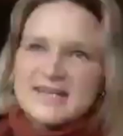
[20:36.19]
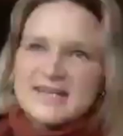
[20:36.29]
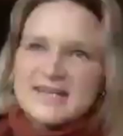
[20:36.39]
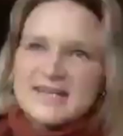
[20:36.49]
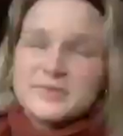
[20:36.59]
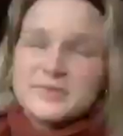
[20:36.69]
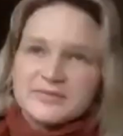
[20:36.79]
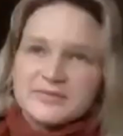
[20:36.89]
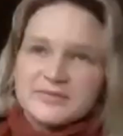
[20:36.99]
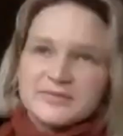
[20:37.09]
know, as I said,
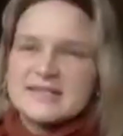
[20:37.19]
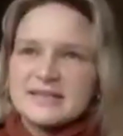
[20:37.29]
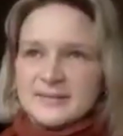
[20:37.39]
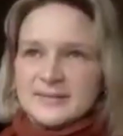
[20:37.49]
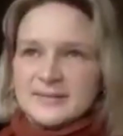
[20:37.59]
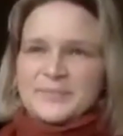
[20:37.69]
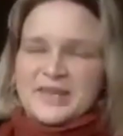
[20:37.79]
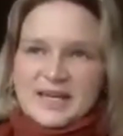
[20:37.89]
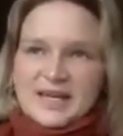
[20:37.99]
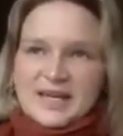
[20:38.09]

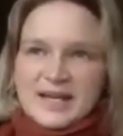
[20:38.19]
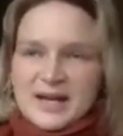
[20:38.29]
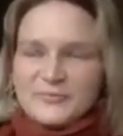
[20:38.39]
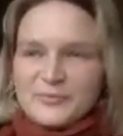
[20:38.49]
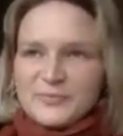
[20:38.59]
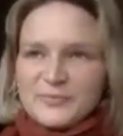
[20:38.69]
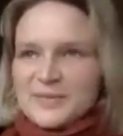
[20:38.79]
I'm